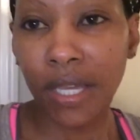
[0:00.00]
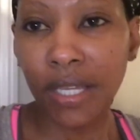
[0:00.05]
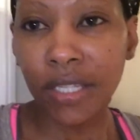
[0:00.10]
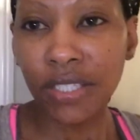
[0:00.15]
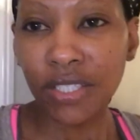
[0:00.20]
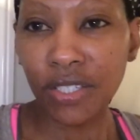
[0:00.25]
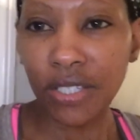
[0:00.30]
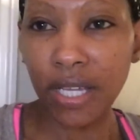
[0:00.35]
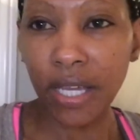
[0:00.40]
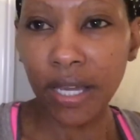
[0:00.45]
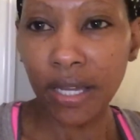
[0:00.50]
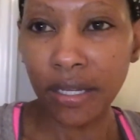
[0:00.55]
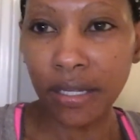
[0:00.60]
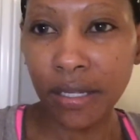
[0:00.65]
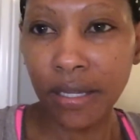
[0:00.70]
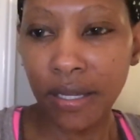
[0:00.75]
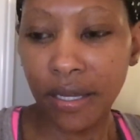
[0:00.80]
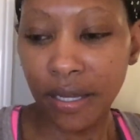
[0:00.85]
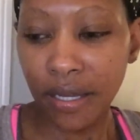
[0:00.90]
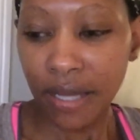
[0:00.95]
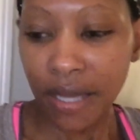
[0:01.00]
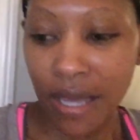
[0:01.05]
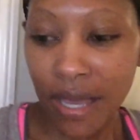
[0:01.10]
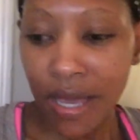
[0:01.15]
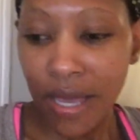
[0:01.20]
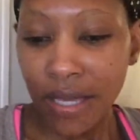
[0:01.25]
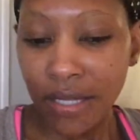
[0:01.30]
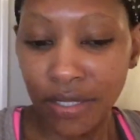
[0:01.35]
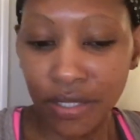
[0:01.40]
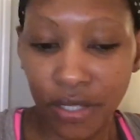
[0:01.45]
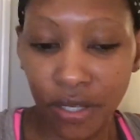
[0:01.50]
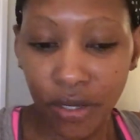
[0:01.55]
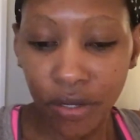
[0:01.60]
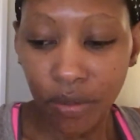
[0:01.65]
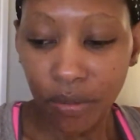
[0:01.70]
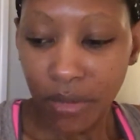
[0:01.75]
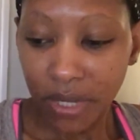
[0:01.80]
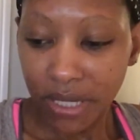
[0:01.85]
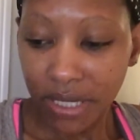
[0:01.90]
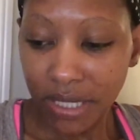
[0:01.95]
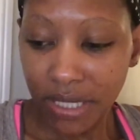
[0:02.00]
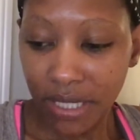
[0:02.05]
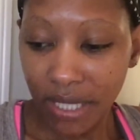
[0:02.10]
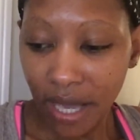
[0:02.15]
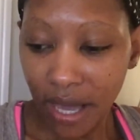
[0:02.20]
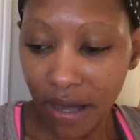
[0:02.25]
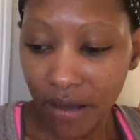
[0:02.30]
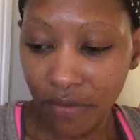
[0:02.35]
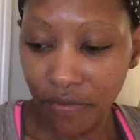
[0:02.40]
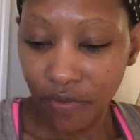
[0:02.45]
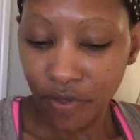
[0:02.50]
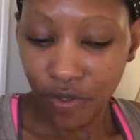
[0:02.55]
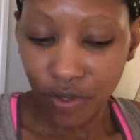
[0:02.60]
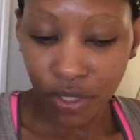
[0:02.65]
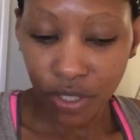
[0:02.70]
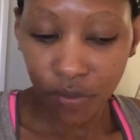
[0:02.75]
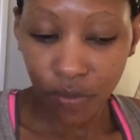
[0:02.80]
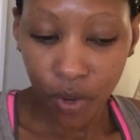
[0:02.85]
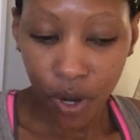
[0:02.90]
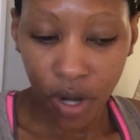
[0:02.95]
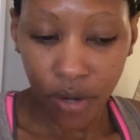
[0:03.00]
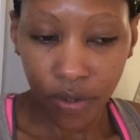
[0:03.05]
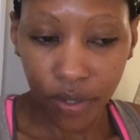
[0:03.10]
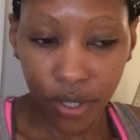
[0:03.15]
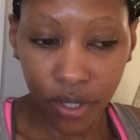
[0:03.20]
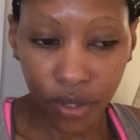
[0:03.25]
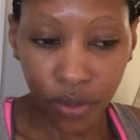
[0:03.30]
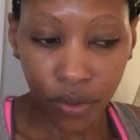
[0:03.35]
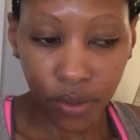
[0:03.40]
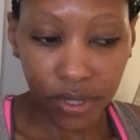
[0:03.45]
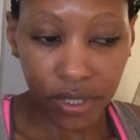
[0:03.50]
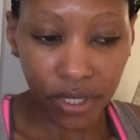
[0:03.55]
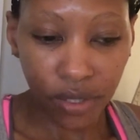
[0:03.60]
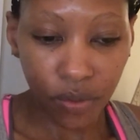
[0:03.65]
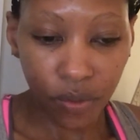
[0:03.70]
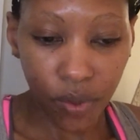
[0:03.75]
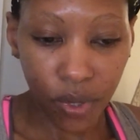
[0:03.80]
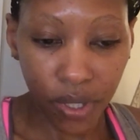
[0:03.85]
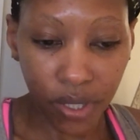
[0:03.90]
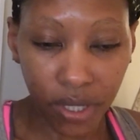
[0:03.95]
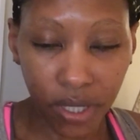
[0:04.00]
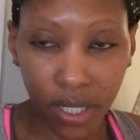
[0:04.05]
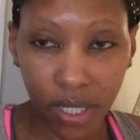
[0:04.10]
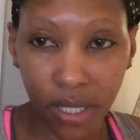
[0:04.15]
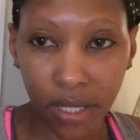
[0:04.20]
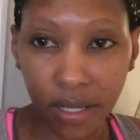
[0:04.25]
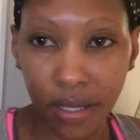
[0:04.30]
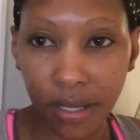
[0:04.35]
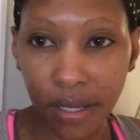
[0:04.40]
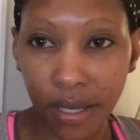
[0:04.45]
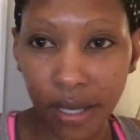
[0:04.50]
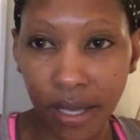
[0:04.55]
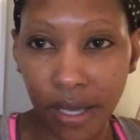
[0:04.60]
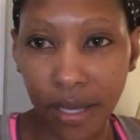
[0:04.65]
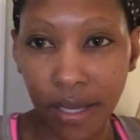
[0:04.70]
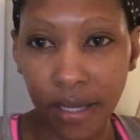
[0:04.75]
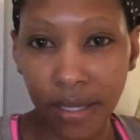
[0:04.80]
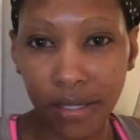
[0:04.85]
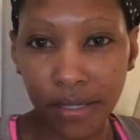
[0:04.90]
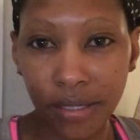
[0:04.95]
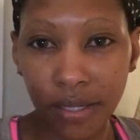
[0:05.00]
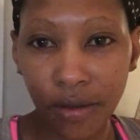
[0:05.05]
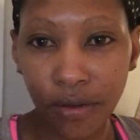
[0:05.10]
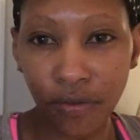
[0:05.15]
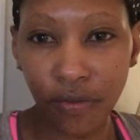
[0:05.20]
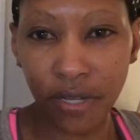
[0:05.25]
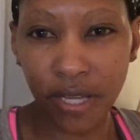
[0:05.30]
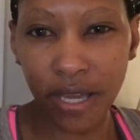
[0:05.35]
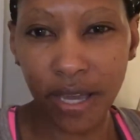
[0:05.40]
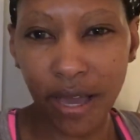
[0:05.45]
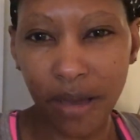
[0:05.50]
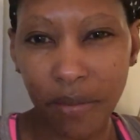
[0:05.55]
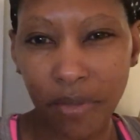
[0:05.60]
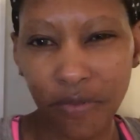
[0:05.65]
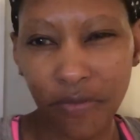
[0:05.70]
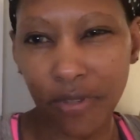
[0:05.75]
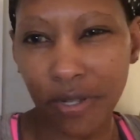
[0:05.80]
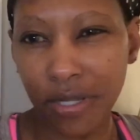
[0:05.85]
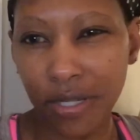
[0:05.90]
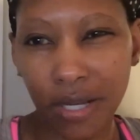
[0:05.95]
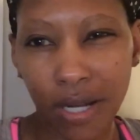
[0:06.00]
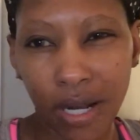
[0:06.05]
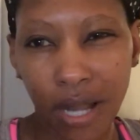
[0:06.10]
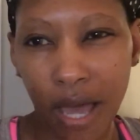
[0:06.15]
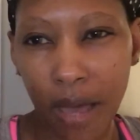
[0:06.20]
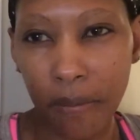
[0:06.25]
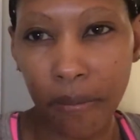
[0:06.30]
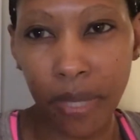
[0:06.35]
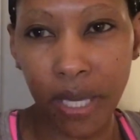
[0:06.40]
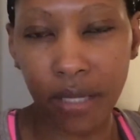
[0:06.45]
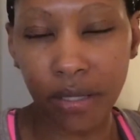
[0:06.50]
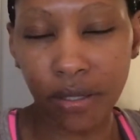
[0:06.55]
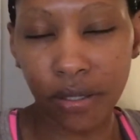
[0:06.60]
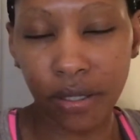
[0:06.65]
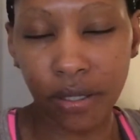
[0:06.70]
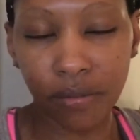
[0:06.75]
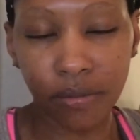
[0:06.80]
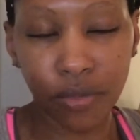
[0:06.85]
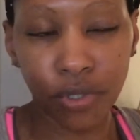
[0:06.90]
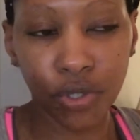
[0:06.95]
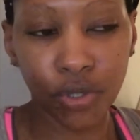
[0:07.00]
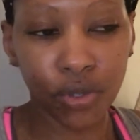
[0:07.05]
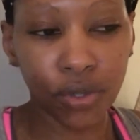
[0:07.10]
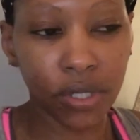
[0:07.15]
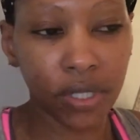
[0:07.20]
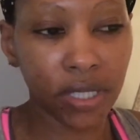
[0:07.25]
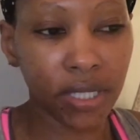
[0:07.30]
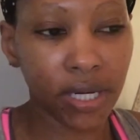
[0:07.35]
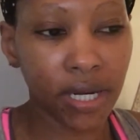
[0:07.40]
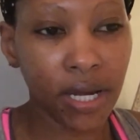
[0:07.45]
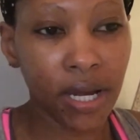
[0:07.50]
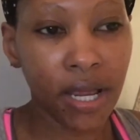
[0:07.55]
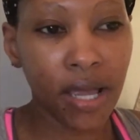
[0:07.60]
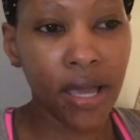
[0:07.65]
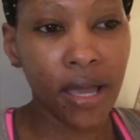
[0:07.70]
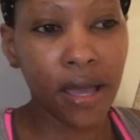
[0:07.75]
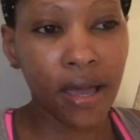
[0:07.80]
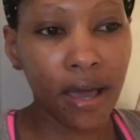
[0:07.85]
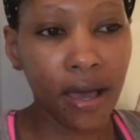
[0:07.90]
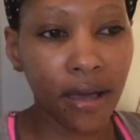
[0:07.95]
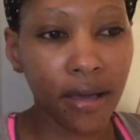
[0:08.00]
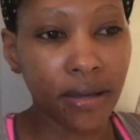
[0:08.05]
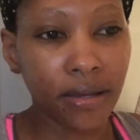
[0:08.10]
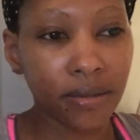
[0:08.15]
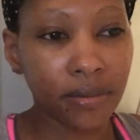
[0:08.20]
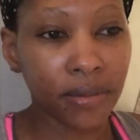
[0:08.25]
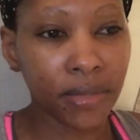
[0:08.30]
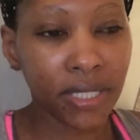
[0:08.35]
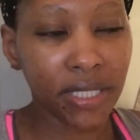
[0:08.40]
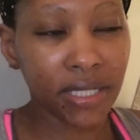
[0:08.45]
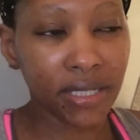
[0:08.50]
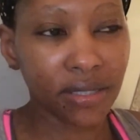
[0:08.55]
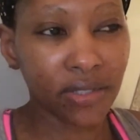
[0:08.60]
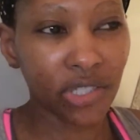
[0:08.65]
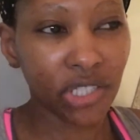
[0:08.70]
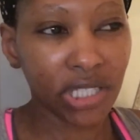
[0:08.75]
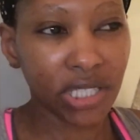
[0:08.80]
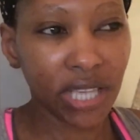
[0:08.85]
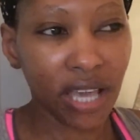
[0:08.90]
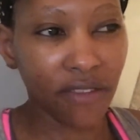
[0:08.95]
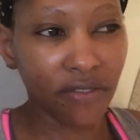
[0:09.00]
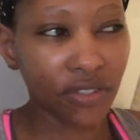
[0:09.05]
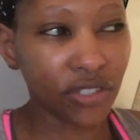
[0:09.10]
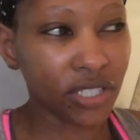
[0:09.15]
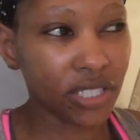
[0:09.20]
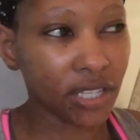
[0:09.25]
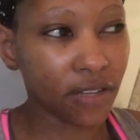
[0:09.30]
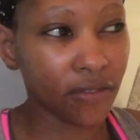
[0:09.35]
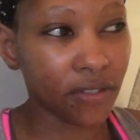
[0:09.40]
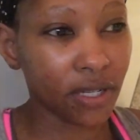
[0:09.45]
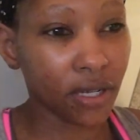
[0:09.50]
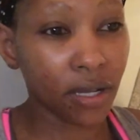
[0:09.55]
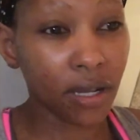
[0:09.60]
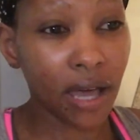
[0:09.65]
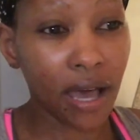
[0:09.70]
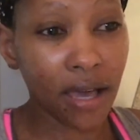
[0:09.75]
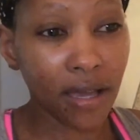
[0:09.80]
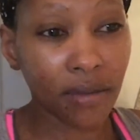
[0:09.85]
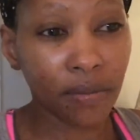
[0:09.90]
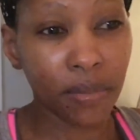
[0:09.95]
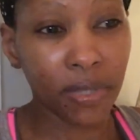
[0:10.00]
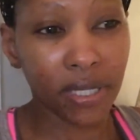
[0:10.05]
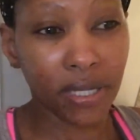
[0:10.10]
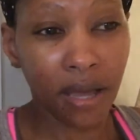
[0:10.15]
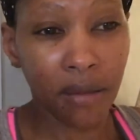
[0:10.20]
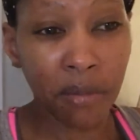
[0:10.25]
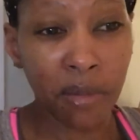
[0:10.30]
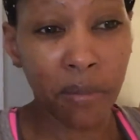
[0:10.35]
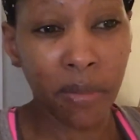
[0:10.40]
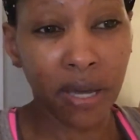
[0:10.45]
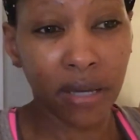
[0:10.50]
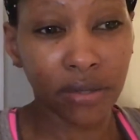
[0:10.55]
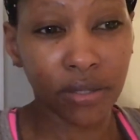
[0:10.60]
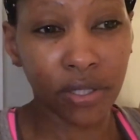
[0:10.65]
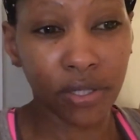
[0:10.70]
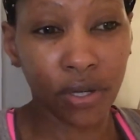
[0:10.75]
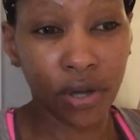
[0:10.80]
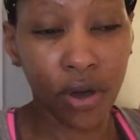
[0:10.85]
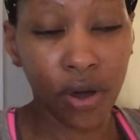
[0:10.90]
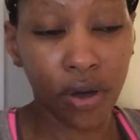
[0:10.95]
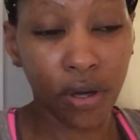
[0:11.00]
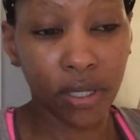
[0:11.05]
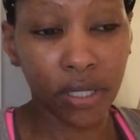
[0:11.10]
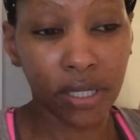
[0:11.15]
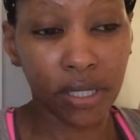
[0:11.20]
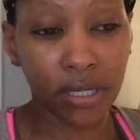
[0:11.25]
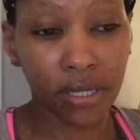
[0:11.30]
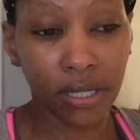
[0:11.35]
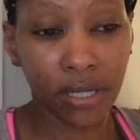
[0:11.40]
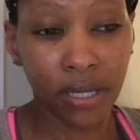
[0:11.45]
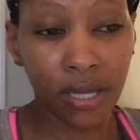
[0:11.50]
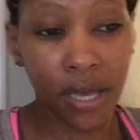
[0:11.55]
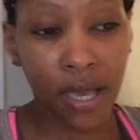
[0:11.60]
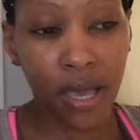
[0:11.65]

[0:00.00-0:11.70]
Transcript: so yeah, so I'm gonna see how I feel tomorrow going to work, and hopefully I'll be feeling a lot better. I'm sure. It's just after 7 o'clock, but I'm about to call it